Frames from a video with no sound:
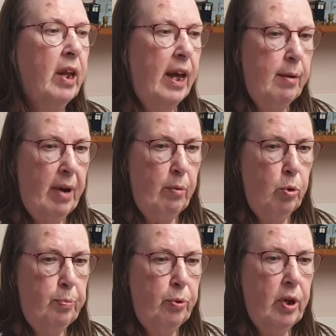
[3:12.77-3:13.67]
I will
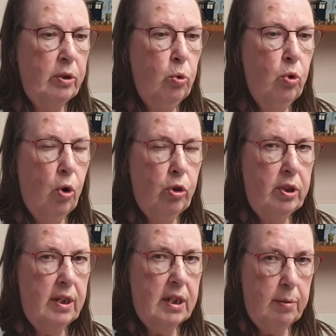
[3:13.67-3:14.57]
put a note on
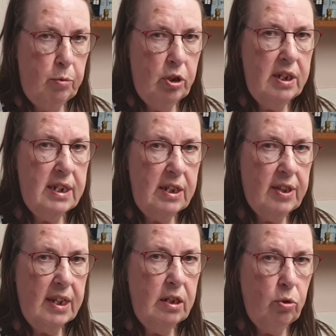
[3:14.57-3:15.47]
the community
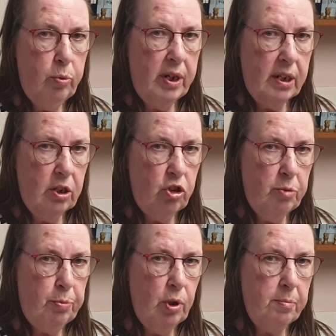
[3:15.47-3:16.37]
thing, you know, where I can
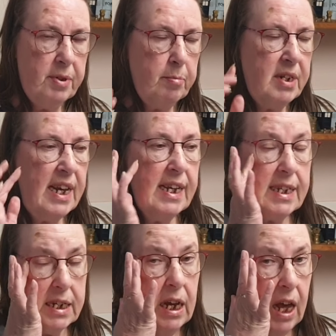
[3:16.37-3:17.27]
just put up some text.